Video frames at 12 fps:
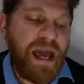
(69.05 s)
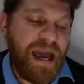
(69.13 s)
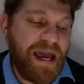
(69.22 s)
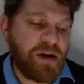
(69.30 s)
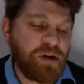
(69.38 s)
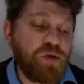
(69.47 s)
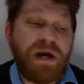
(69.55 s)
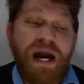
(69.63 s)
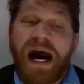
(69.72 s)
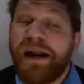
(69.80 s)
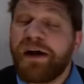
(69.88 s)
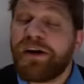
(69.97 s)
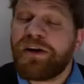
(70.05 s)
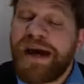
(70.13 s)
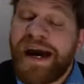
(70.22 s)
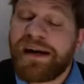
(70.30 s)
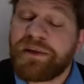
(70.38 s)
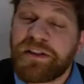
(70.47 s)
And you got a
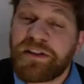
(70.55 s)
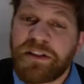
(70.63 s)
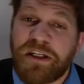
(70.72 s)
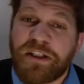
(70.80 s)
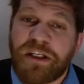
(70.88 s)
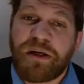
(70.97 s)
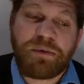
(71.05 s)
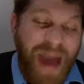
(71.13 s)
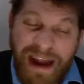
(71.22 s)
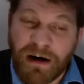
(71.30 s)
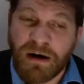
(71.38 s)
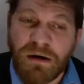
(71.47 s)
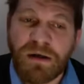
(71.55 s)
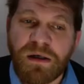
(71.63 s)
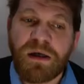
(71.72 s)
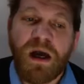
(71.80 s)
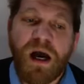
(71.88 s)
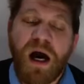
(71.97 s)
unanimous decision, a
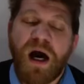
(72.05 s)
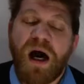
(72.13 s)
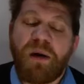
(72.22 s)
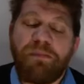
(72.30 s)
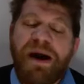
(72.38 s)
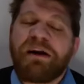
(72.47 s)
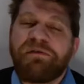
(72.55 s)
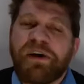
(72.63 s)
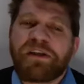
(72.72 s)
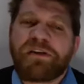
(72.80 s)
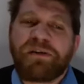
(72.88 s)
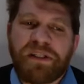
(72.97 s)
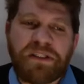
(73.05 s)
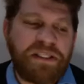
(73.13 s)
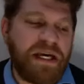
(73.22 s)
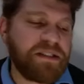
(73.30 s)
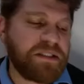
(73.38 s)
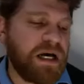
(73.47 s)
better victory in the
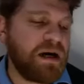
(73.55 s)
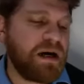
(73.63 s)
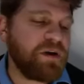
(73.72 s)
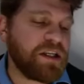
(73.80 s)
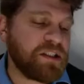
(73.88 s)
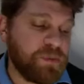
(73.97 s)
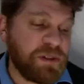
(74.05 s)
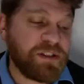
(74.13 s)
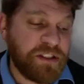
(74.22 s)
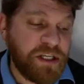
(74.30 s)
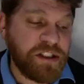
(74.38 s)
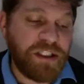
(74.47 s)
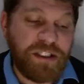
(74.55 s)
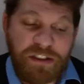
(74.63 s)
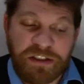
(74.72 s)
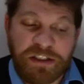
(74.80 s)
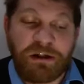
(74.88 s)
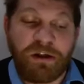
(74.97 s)
sense of a split decision
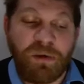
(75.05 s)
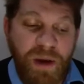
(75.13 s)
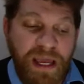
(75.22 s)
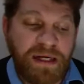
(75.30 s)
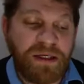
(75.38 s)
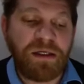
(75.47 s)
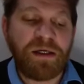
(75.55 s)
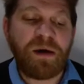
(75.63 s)
is still a win,